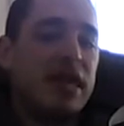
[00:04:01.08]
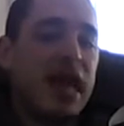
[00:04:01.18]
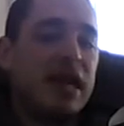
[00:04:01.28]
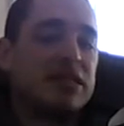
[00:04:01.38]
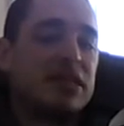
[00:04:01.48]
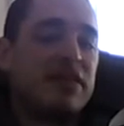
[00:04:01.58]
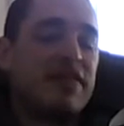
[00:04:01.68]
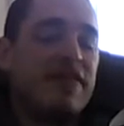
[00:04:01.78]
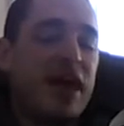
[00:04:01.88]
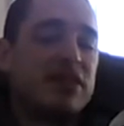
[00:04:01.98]
has this
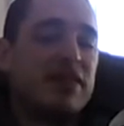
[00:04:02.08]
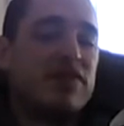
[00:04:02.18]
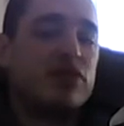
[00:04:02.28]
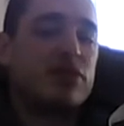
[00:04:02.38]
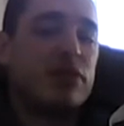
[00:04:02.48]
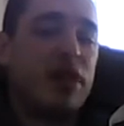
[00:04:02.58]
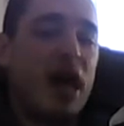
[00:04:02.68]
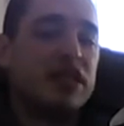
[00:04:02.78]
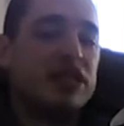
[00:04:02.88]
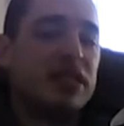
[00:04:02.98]
effect of
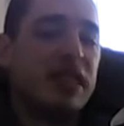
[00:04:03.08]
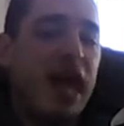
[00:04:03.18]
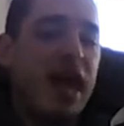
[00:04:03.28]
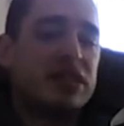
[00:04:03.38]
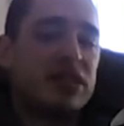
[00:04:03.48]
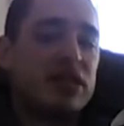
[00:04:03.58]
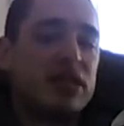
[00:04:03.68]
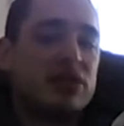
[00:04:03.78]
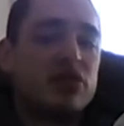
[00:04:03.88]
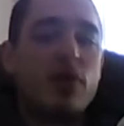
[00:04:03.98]
neutralizing the acid
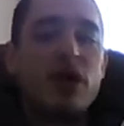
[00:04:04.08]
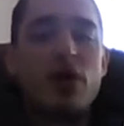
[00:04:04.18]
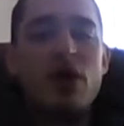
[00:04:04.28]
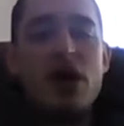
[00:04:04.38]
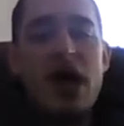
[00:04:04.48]
in soil.